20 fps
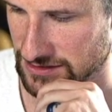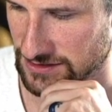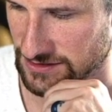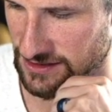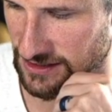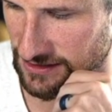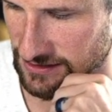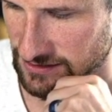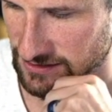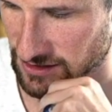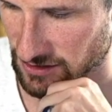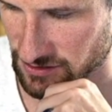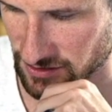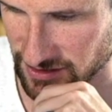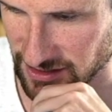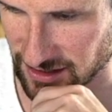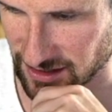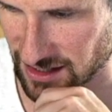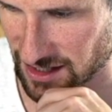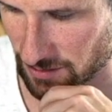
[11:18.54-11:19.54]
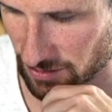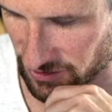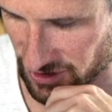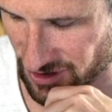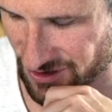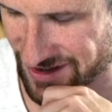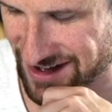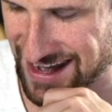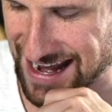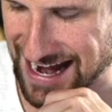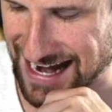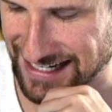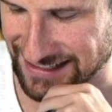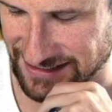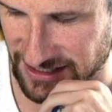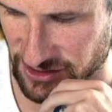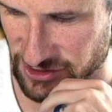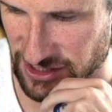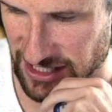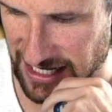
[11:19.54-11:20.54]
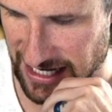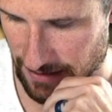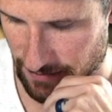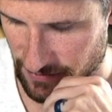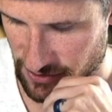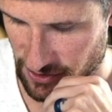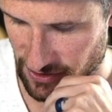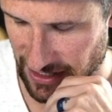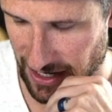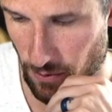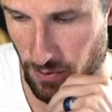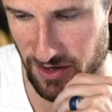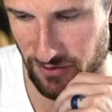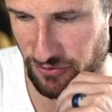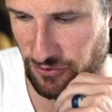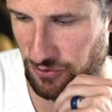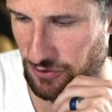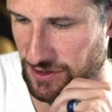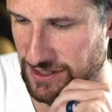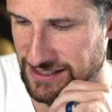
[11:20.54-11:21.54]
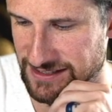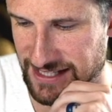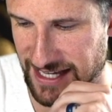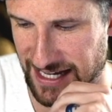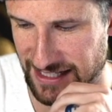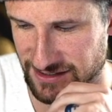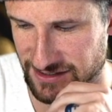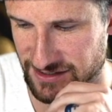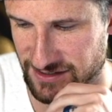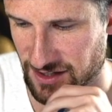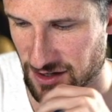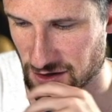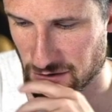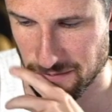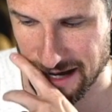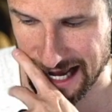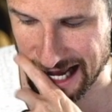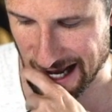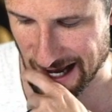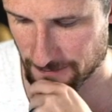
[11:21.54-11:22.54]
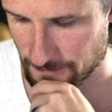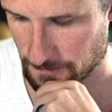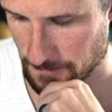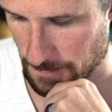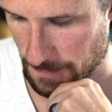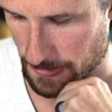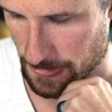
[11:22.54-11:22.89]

yeet, don't you dare let him throw. Nice. Good job. Dude, I want to freeze that so bad.